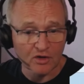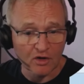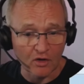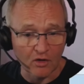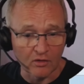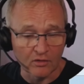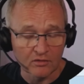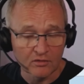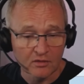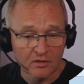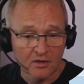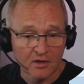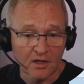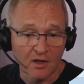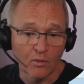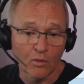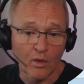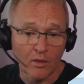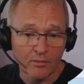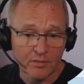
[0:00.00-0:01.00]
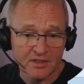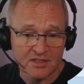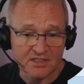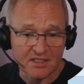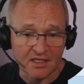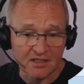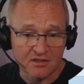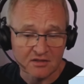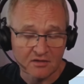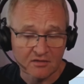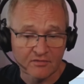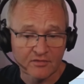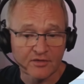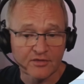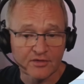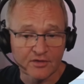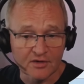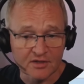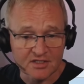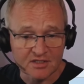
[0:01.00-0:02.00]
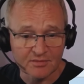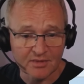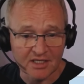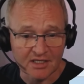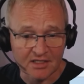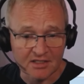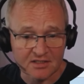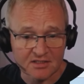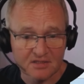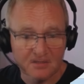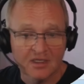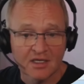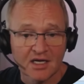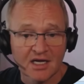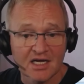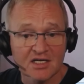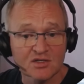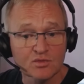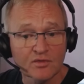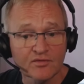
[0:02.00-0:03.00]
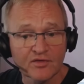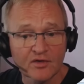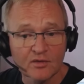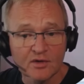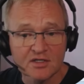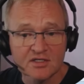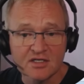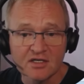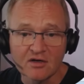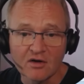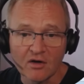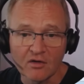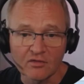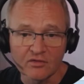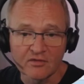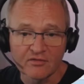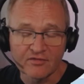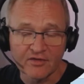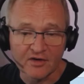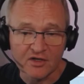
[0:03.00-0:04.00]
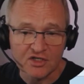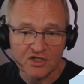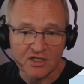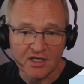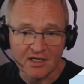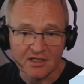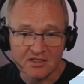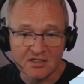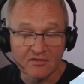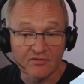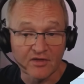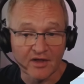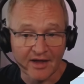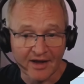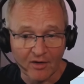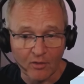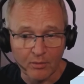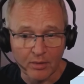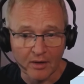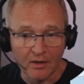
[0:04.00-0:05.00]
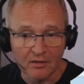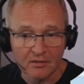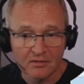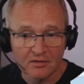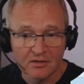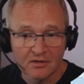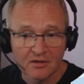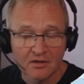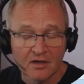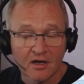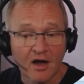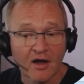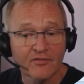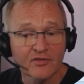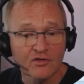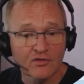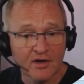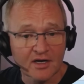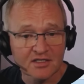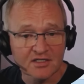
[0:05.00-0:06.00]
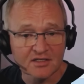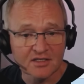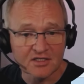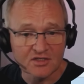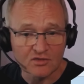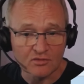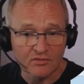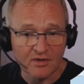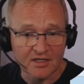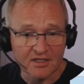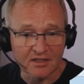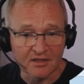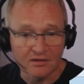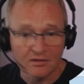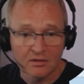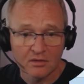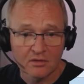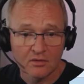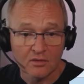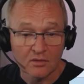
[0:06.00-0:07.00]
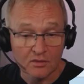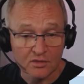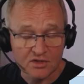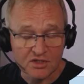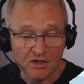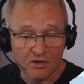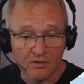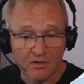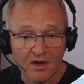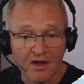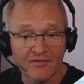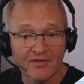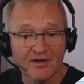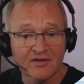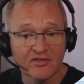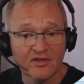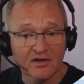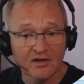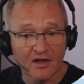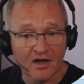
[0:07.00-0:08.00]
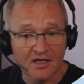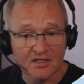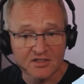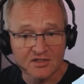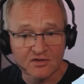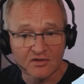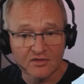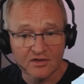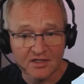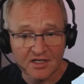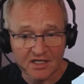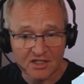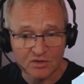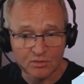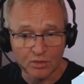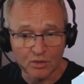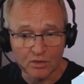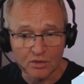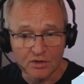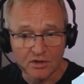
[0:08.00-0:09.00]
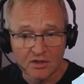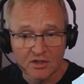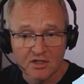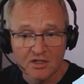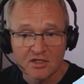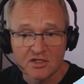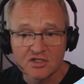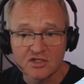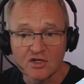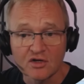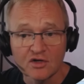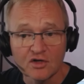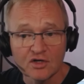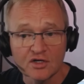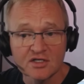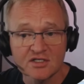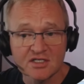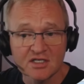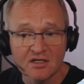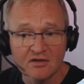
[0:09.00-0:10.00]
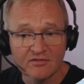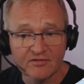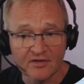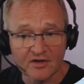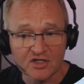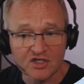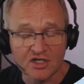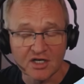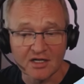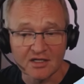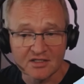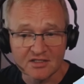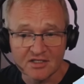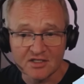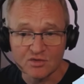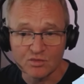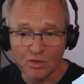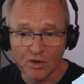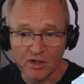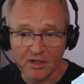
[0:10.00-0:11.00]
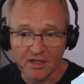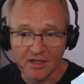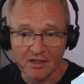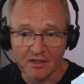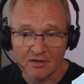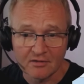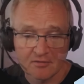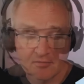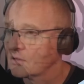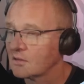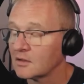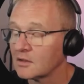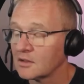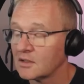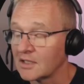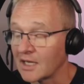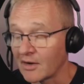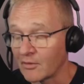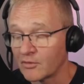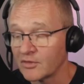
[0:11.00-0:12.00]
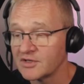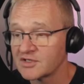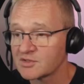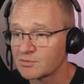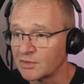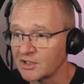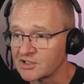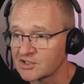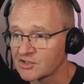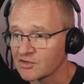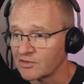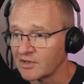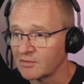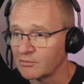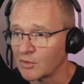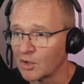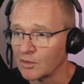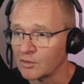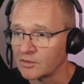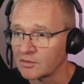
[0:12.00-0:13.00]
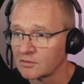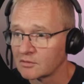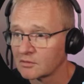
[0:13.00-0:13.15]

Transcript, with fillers: on 1% for 30 minutes. As we're focusing on the functionality of the helper, I've created this already. Also, I've added the lights to the dashboard so that you can see the functionality is working. Now we're in split screen mode.